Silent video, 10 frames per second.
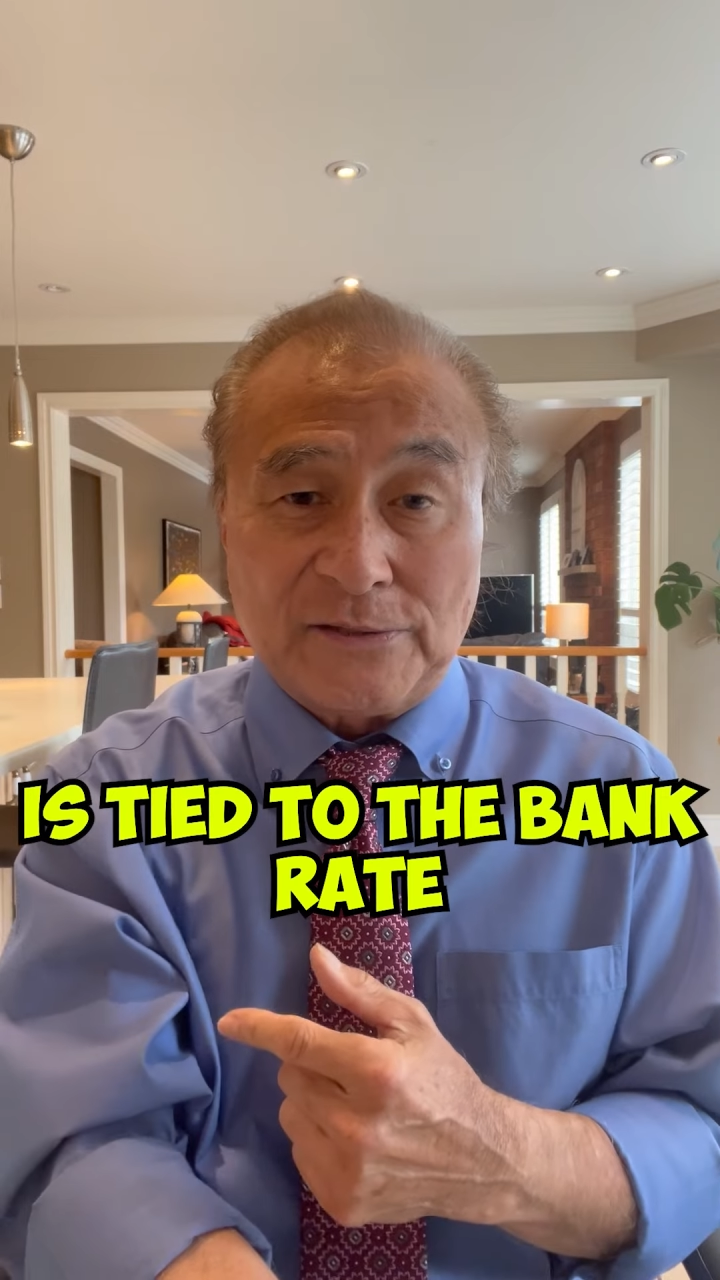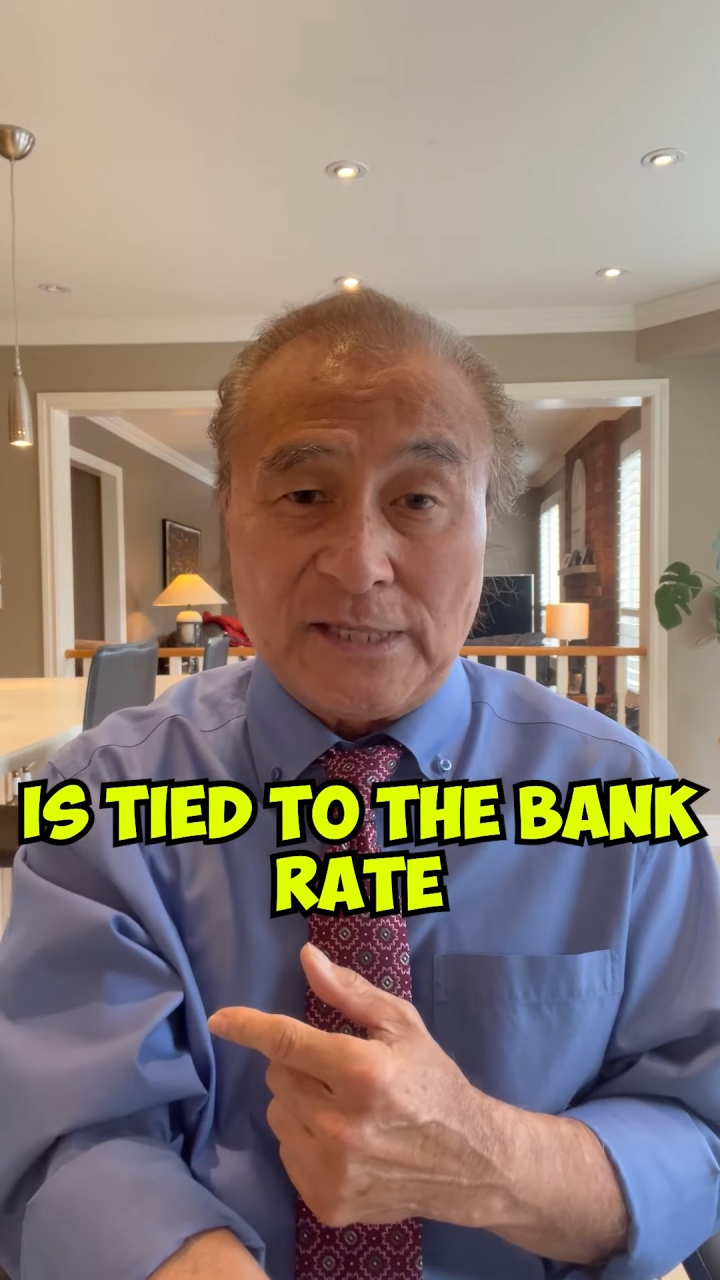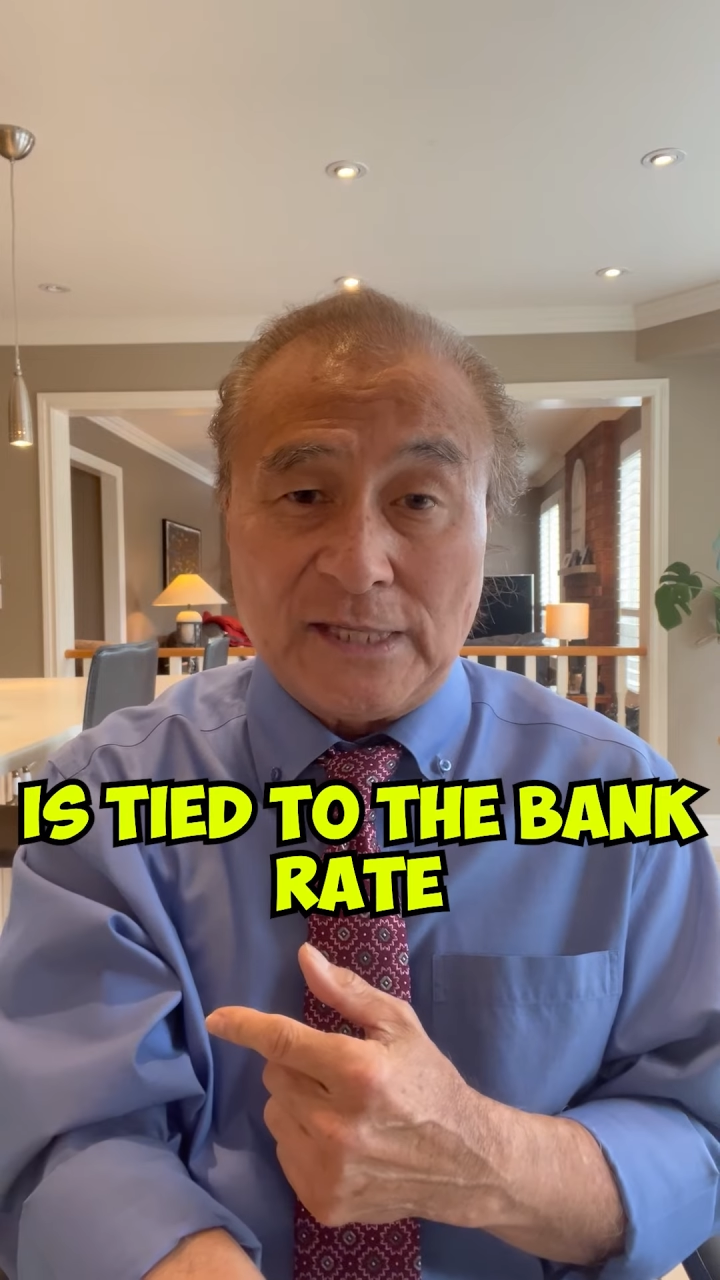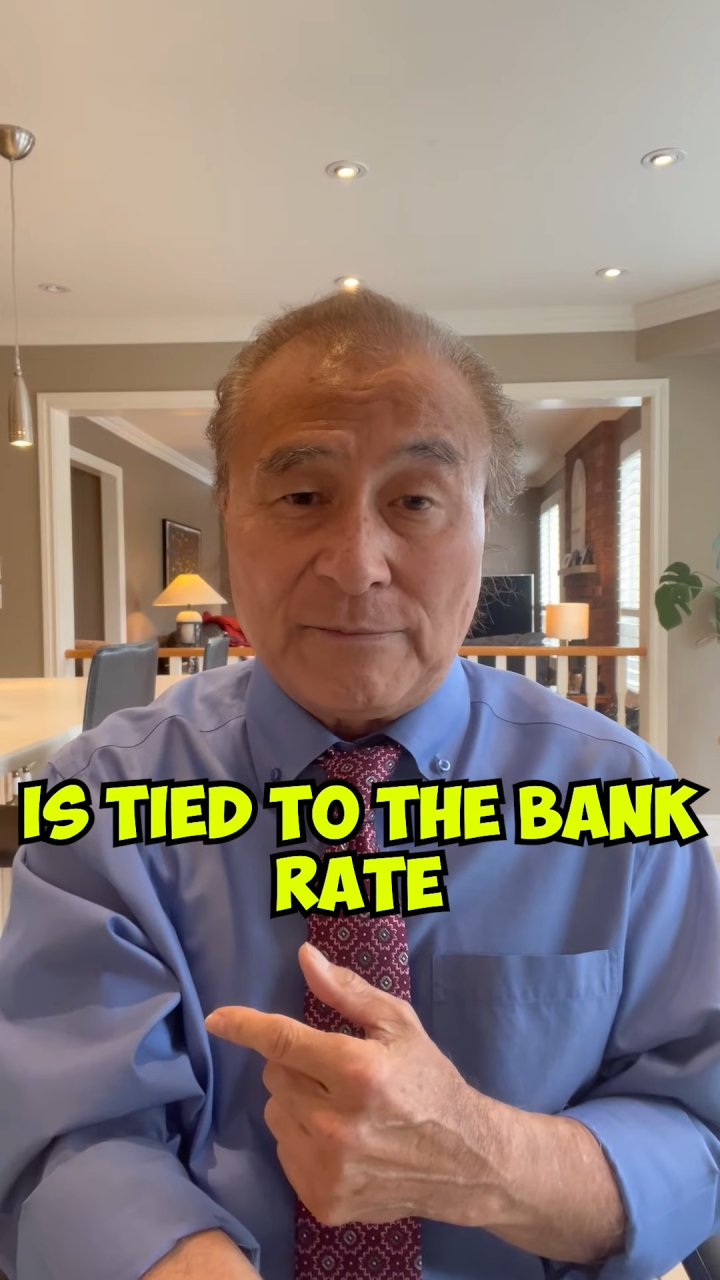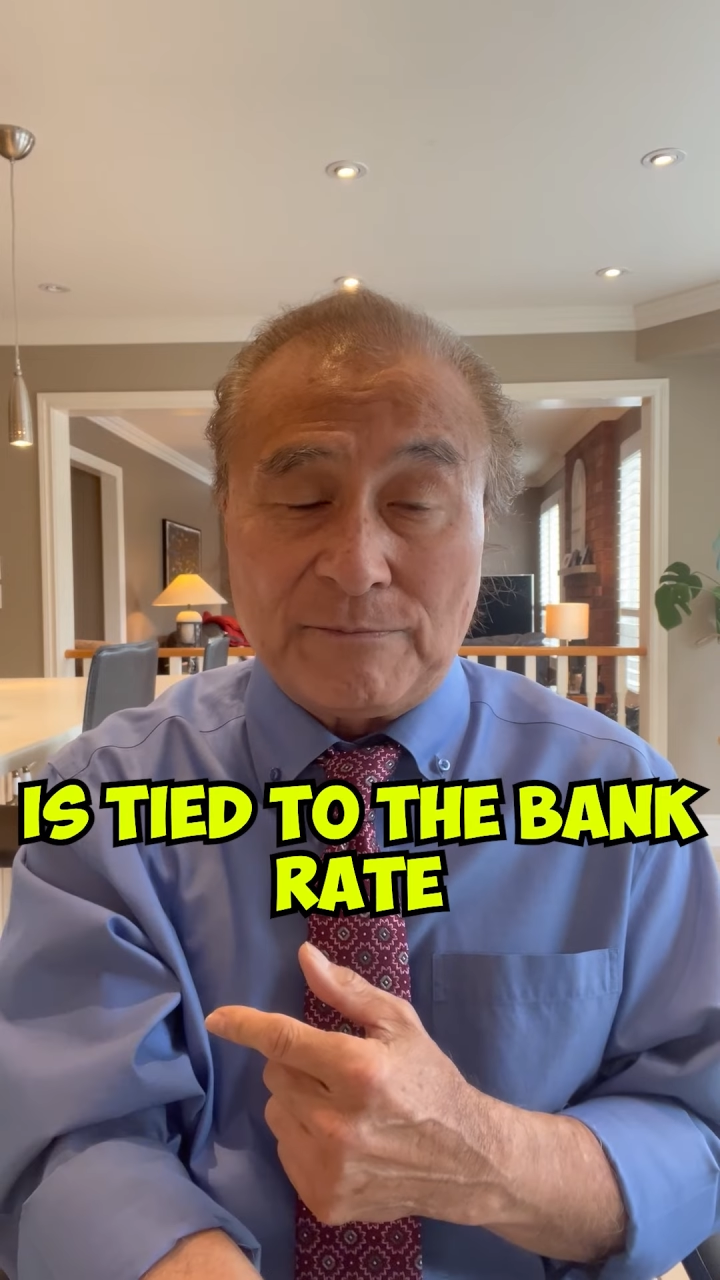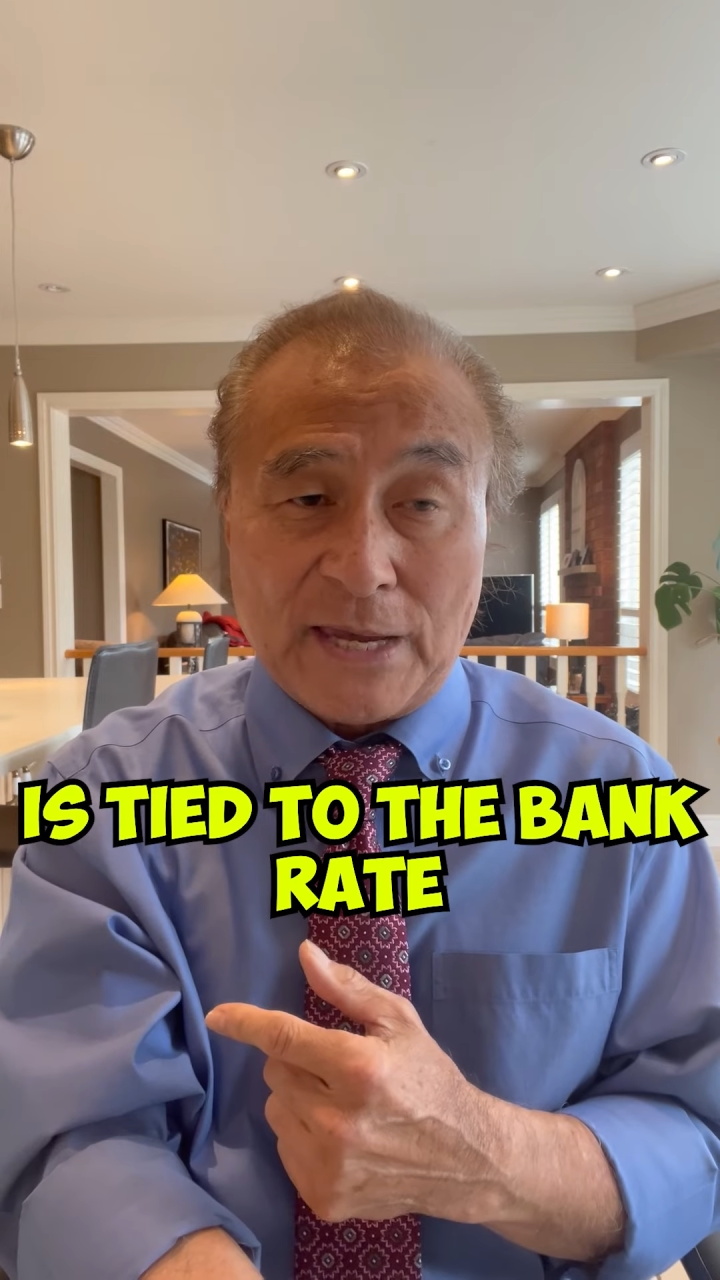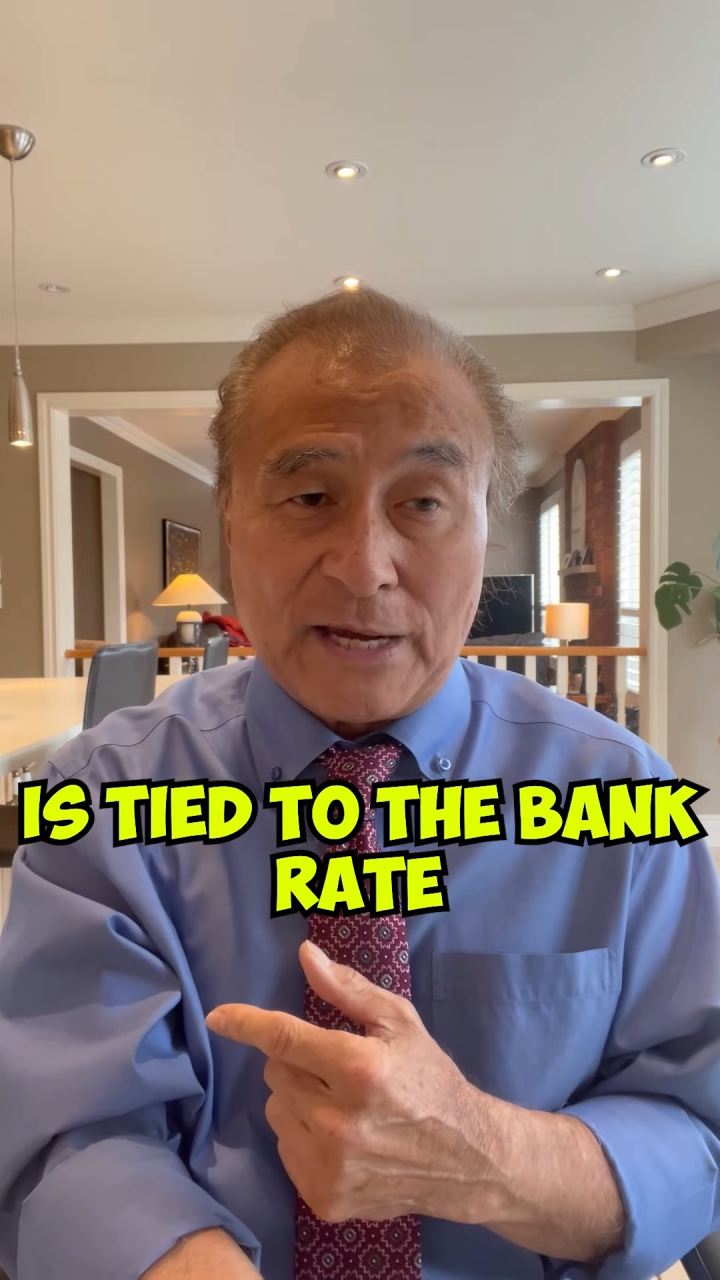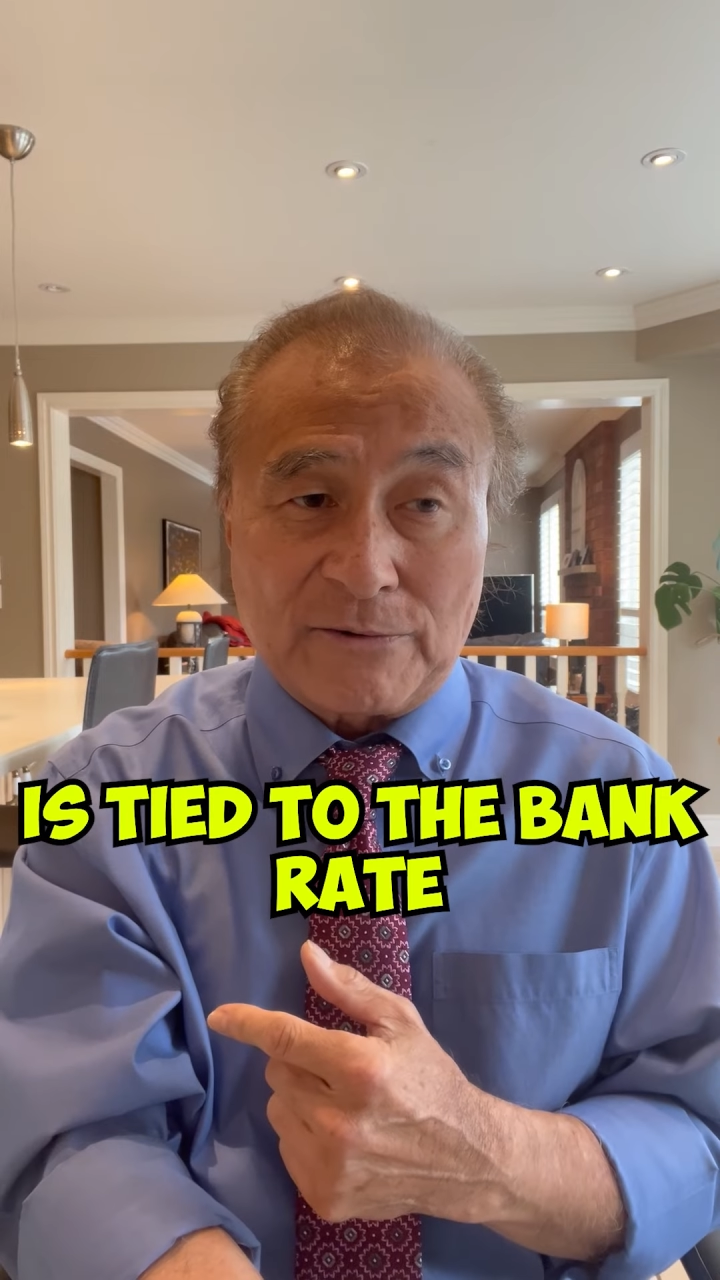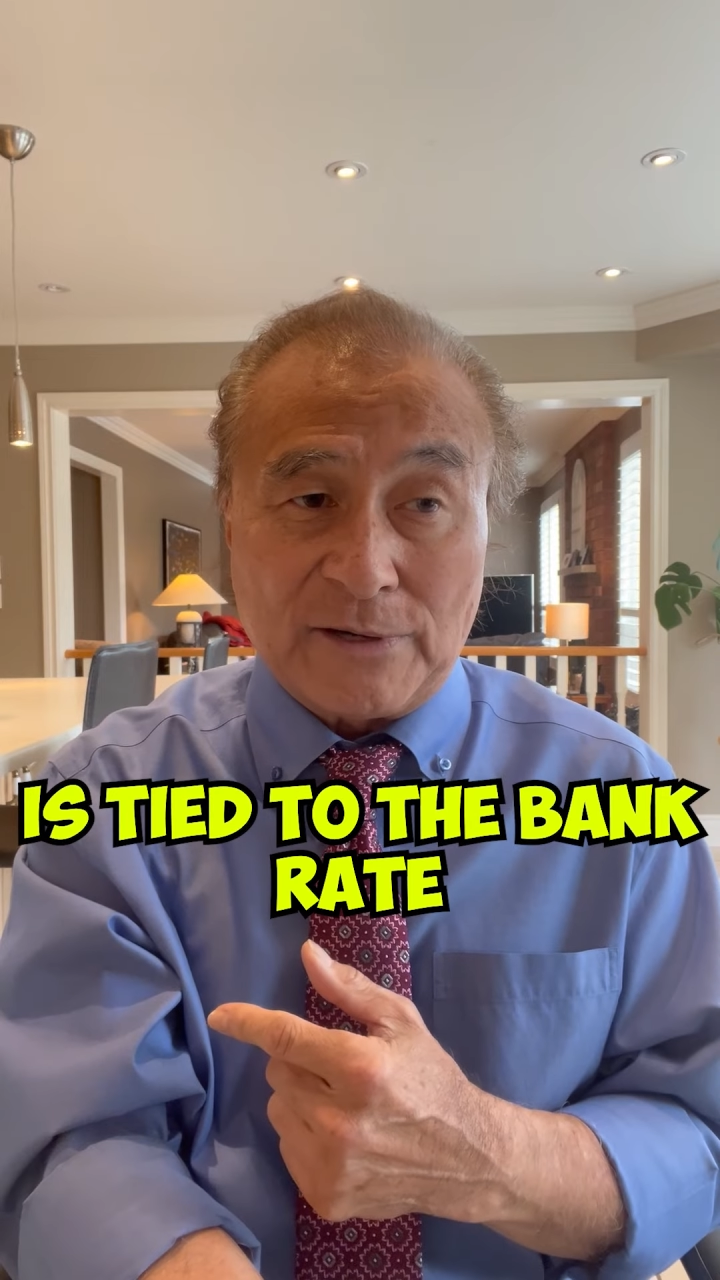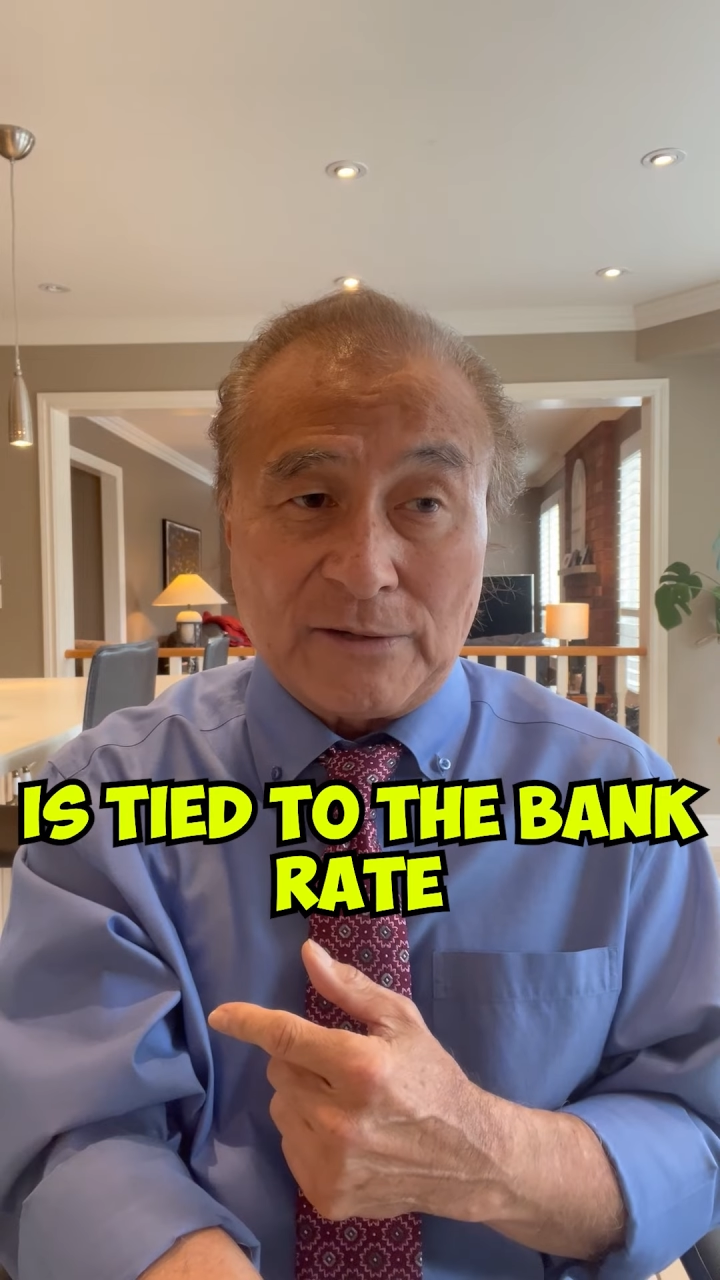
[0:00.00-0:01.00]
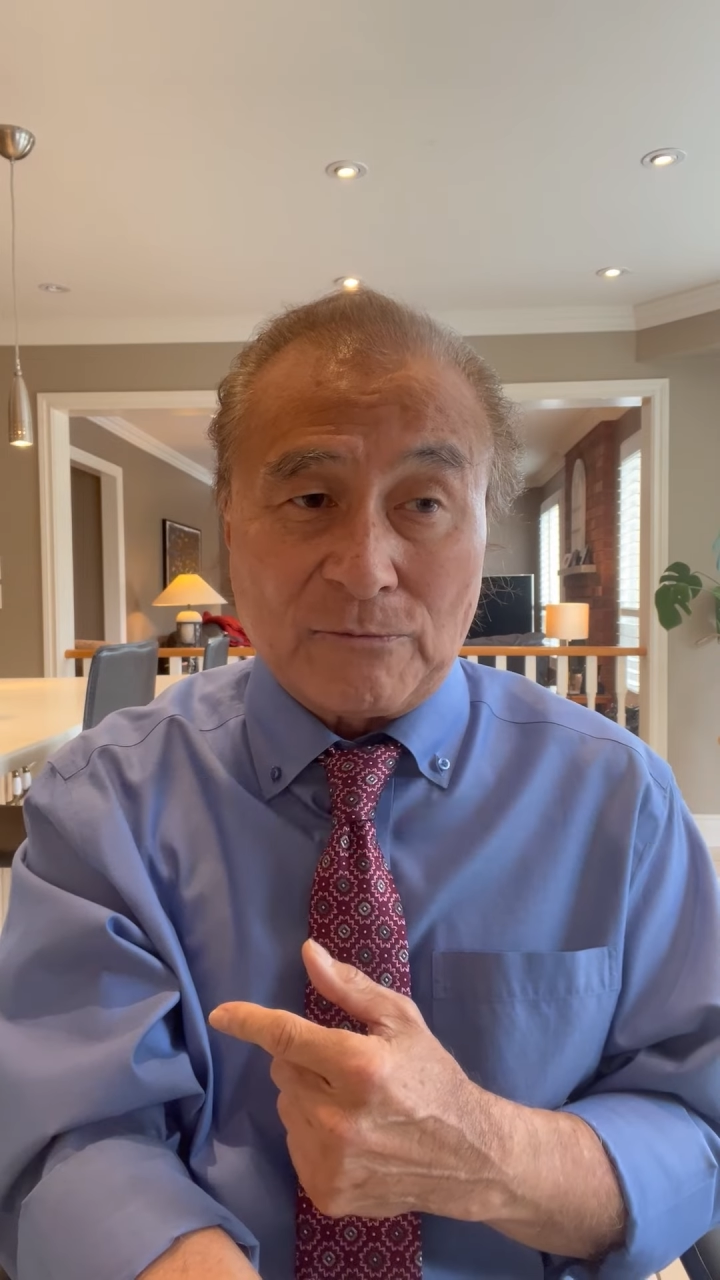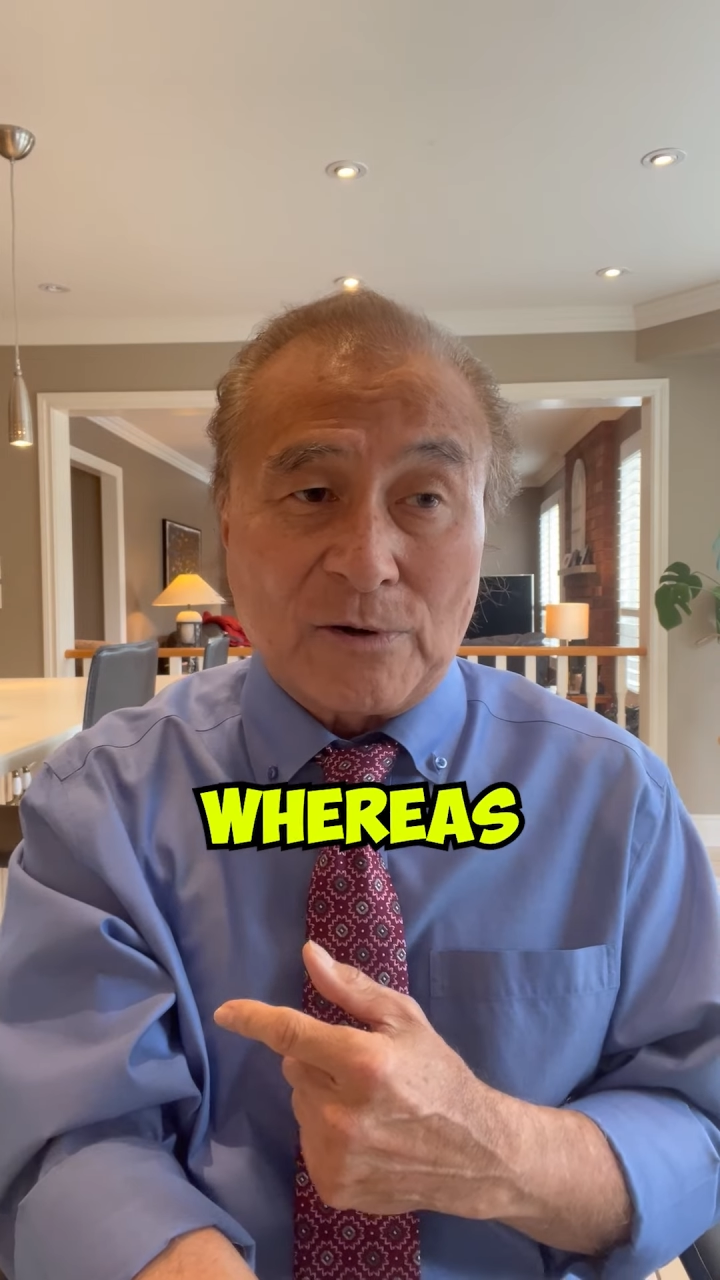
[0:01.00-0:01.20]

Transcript: the bank rate,